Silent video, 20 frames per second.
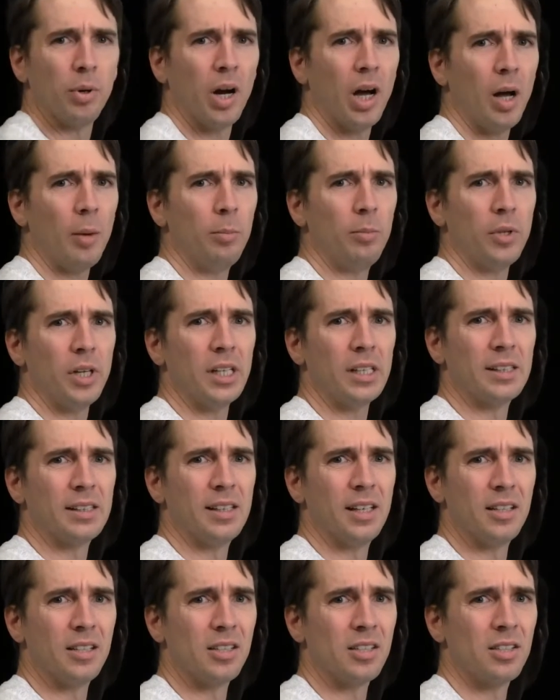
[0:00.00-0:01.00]
problem like
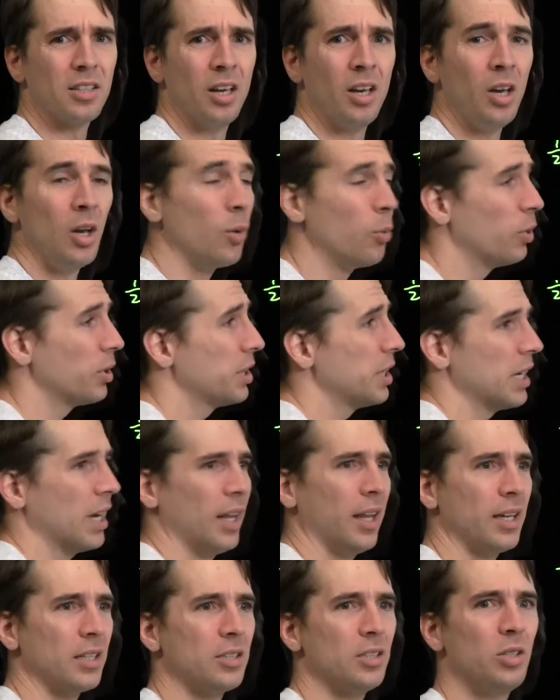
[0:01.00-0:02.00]
this, one thing I
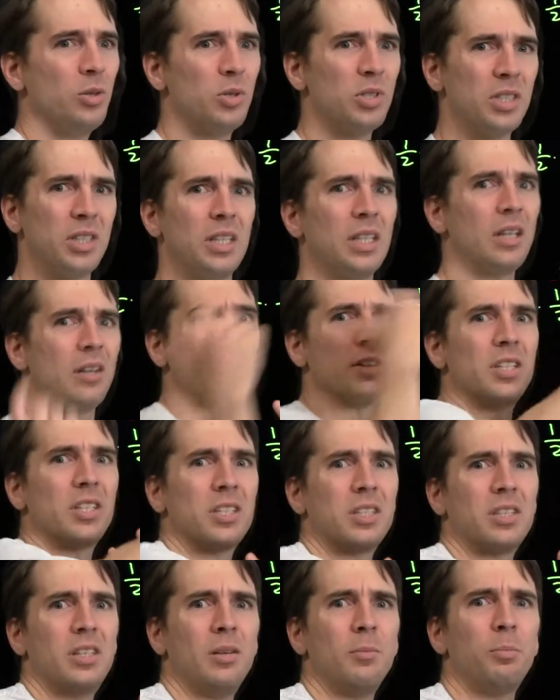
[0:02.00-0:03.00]
like to do is think of a
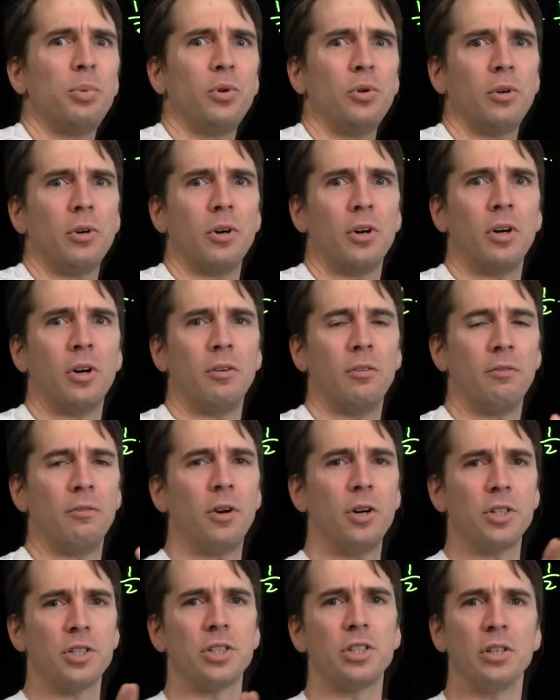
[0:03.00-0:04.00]
simpler
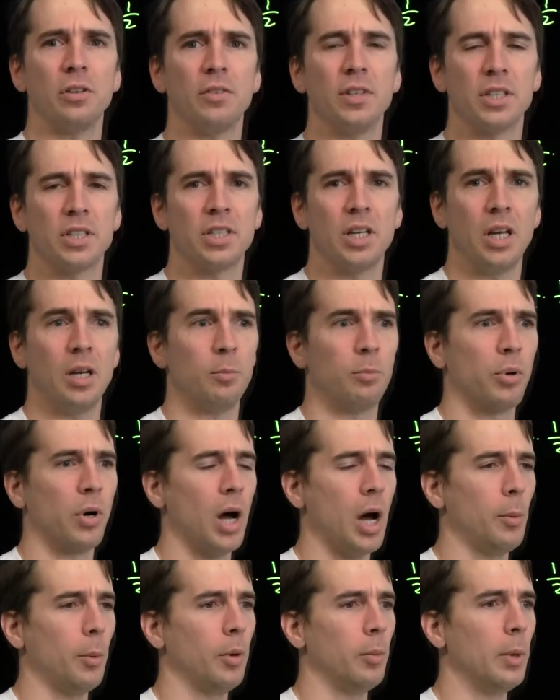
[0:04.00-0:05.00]
version of the same
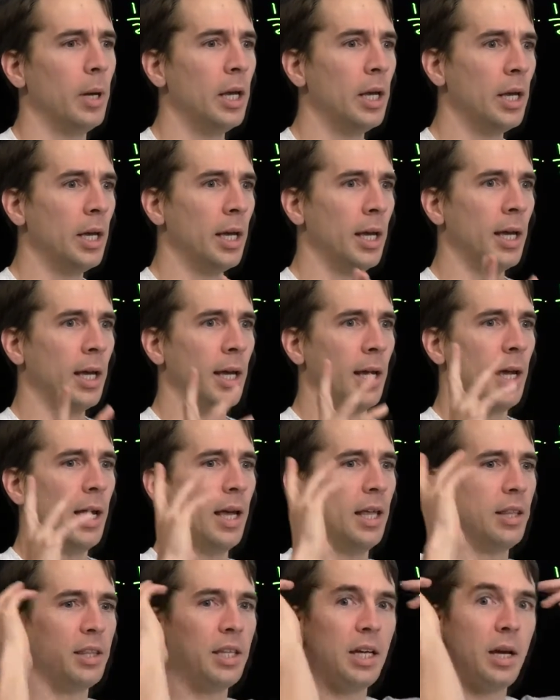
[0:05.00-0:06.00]
problem
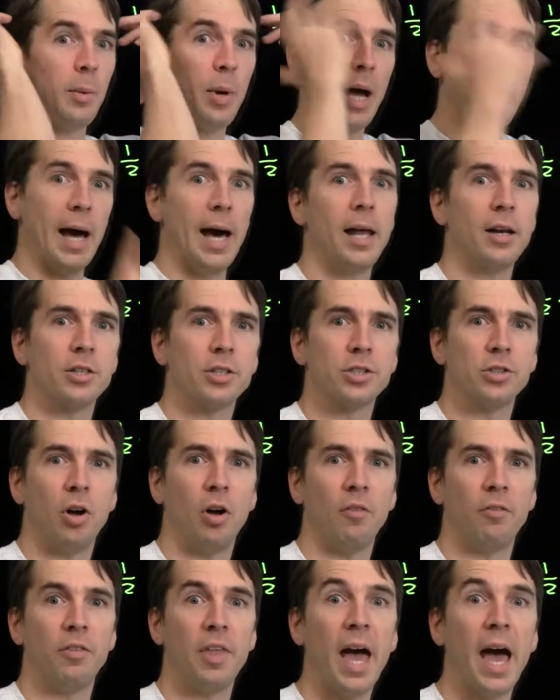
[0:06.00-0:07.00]
and think about how to
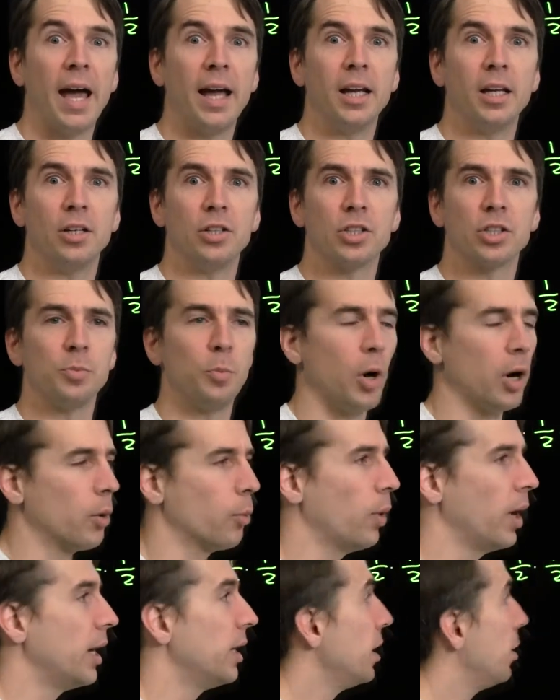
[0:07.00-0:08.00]
solve that in a smart
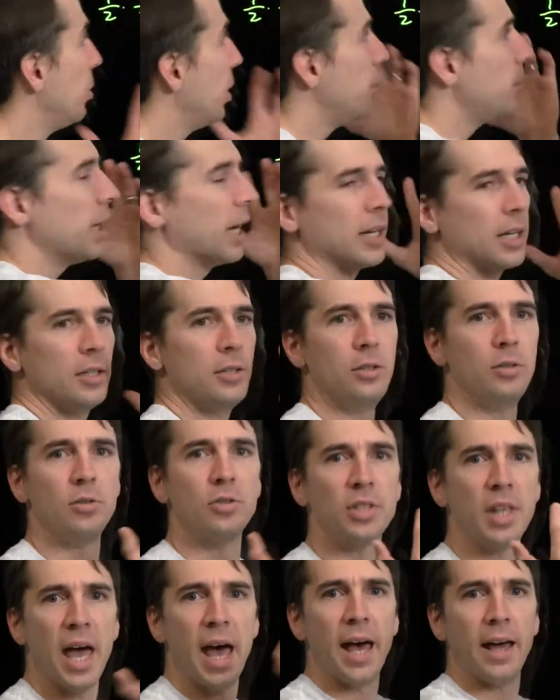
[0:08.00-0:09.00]
way. And then maybe I can use
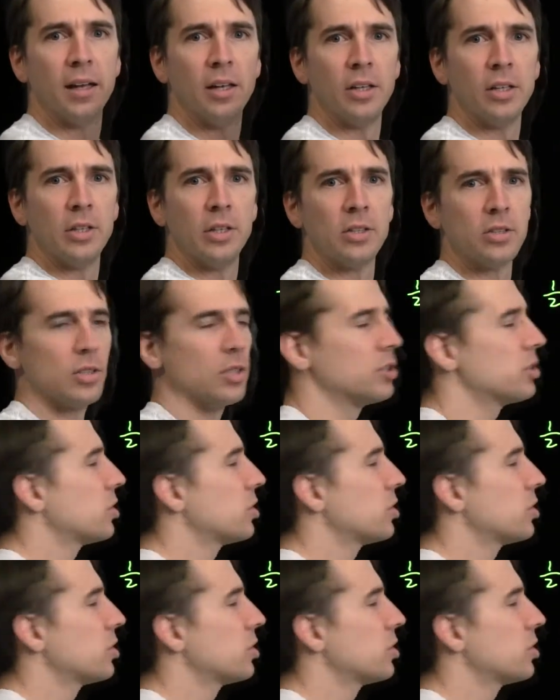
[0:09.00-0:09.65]
that to